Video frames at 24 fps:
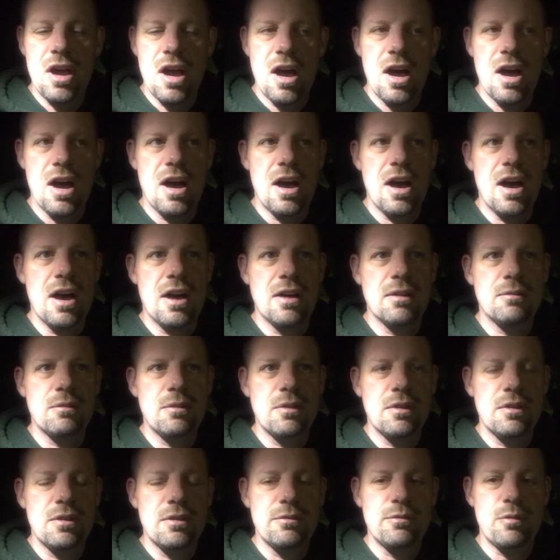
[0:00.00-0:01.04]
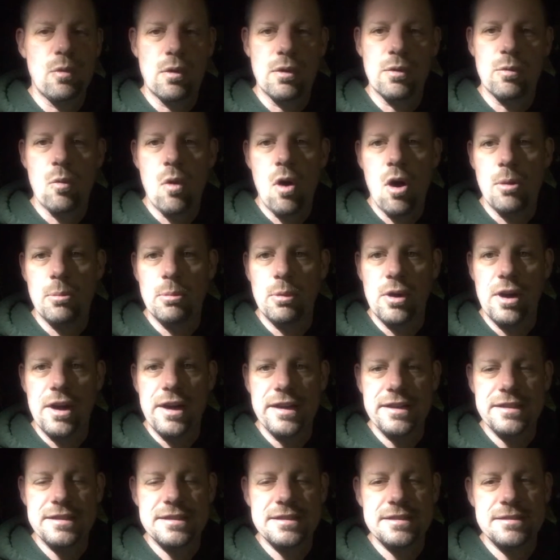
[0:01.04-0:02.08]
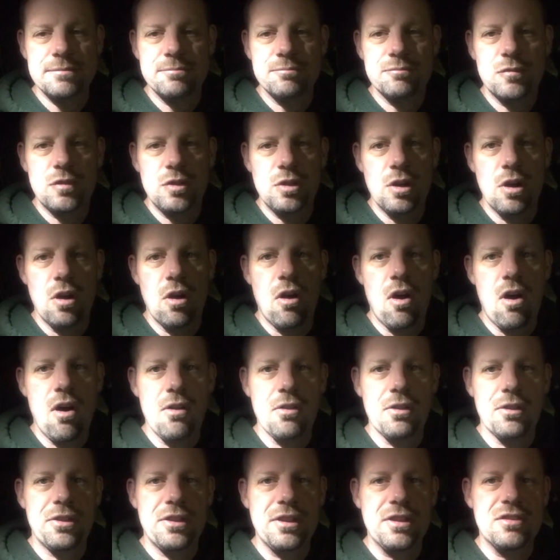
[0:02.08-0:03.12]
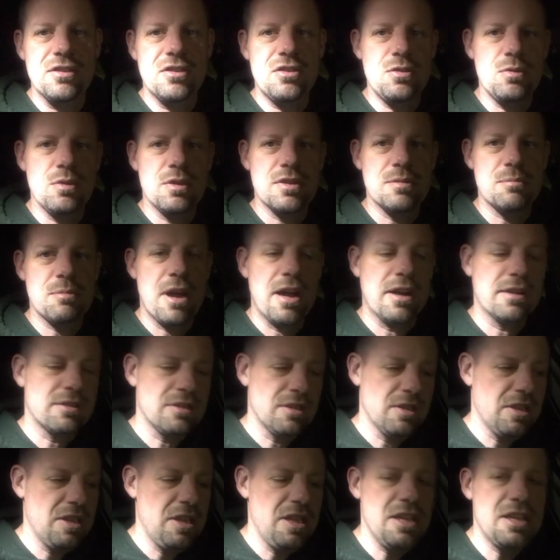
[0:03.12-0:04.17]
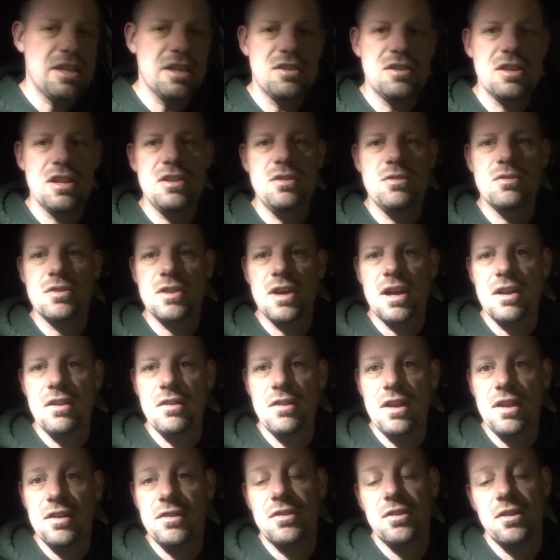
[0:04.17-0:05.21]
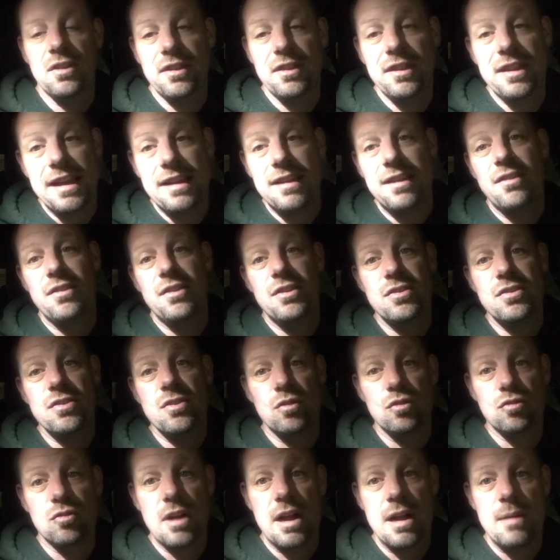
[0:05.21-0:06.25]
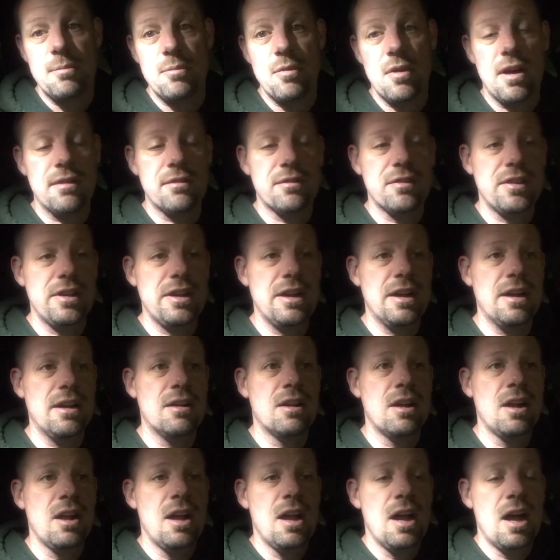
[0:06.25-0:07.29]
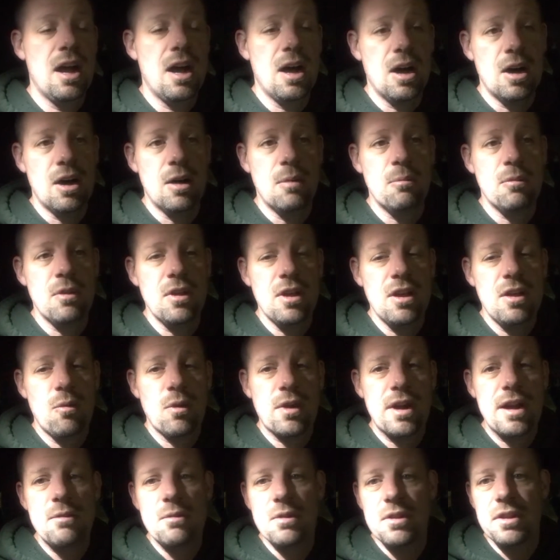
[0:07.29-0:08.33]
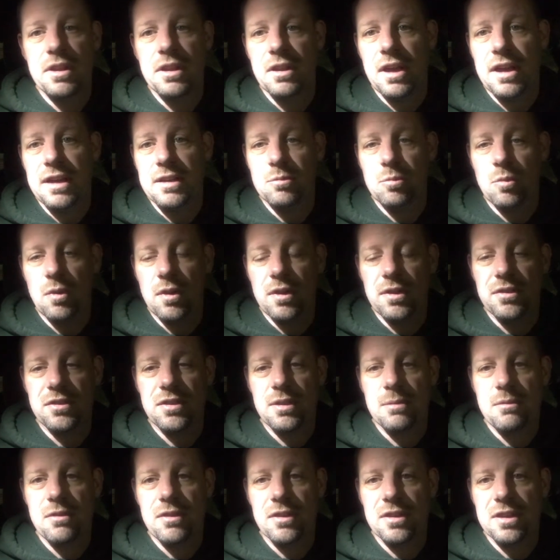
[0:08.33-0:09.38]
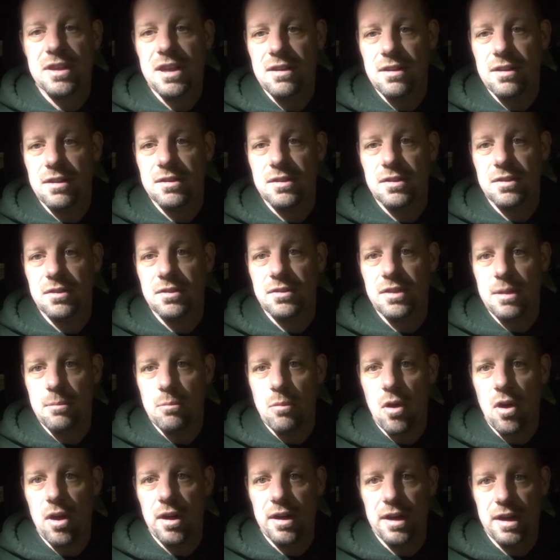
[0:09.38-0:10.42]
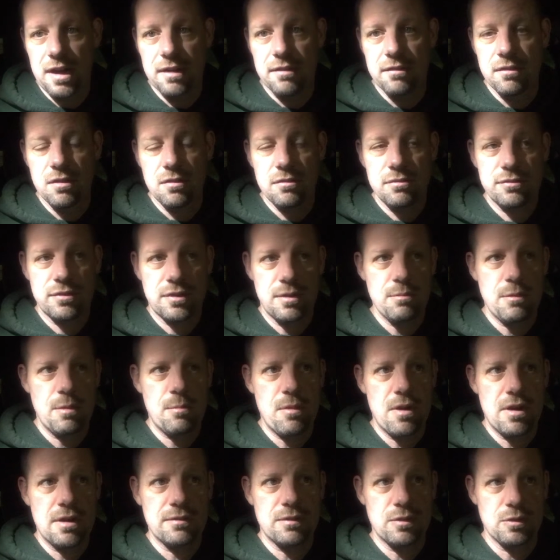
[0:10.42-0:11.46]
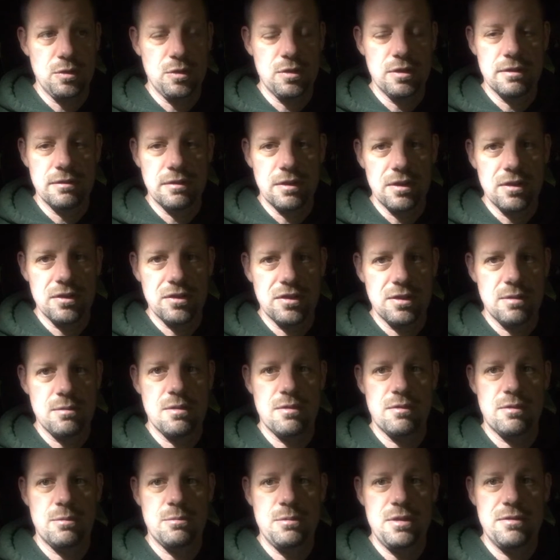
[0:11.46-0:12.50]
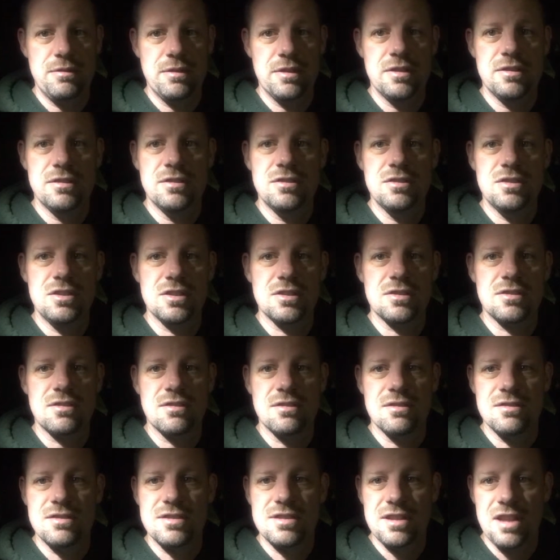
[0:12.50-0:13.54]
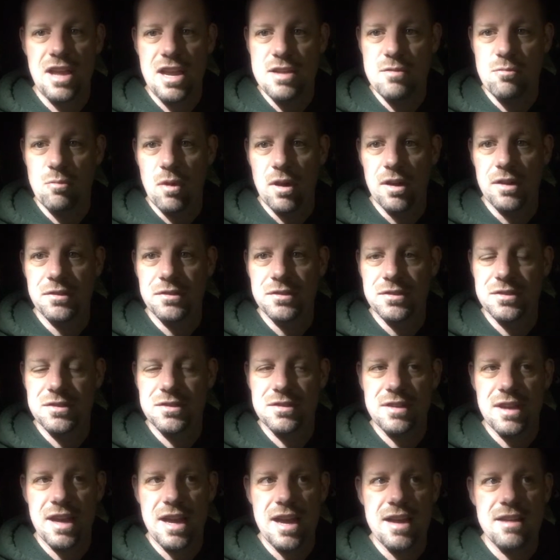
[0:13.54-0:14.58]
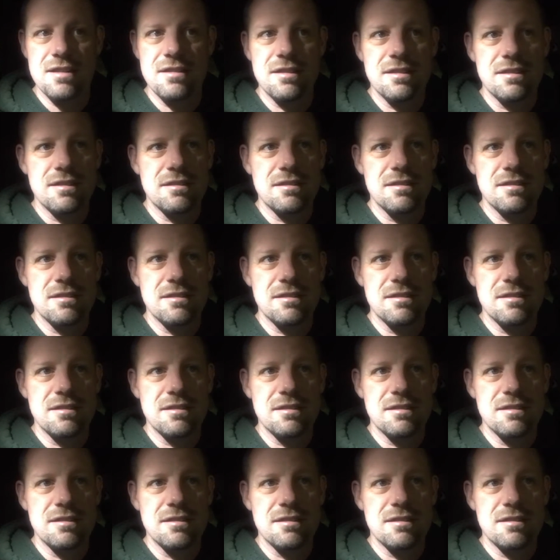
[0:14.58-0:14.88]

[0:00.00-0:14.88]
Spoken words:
fourth wall breaks, you know, all the things that you expect, he continues on in this. So that there's no drop off there. What I really liked was some of the characters they brought in from the Marvel Universe. Some of them even just slight ones that